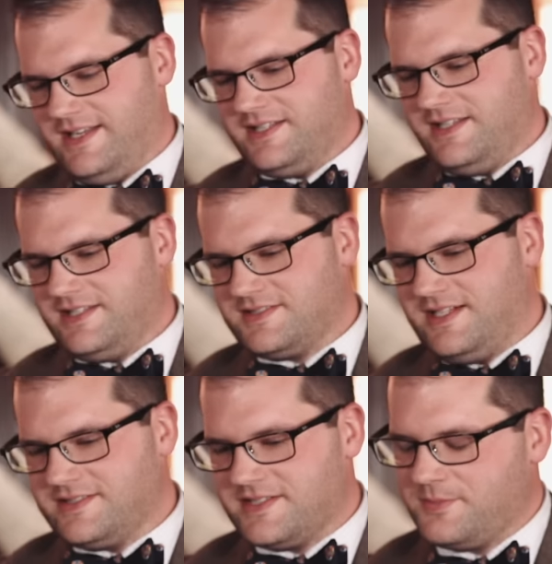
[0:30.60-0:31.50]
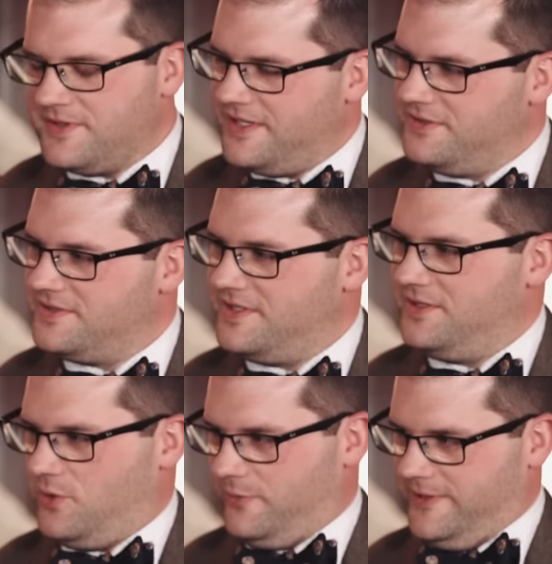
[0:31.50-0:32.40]
And it, it's not something that you see
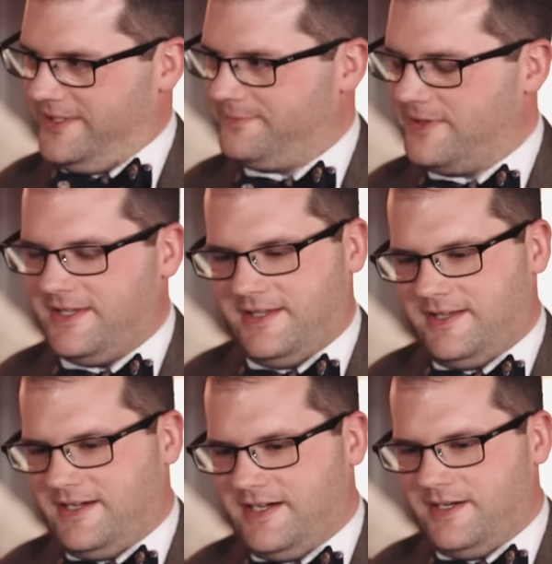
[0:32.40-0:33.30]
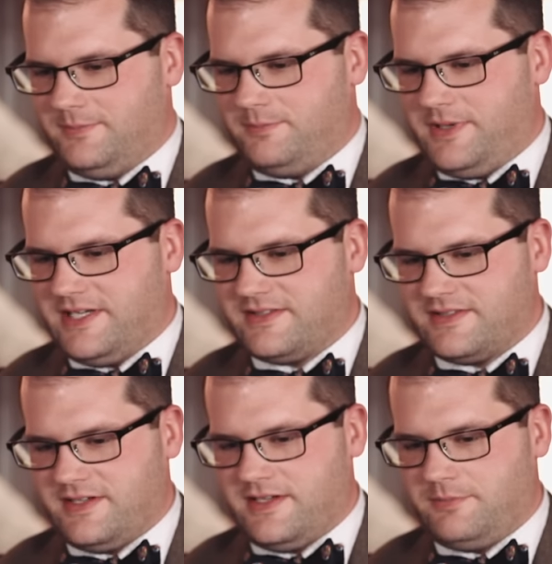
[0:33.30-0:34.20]
normally. Um, but
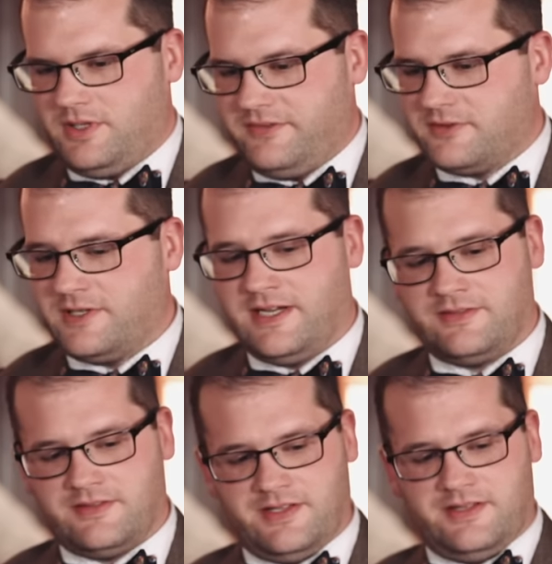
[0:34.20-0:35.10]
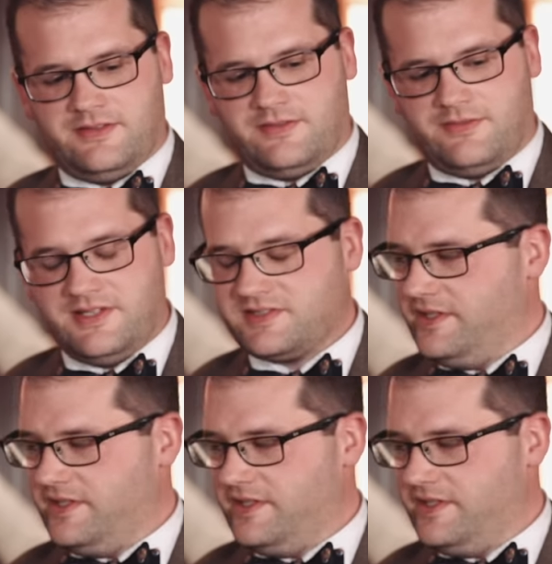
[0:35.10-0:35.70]
uh, believe it or not, that this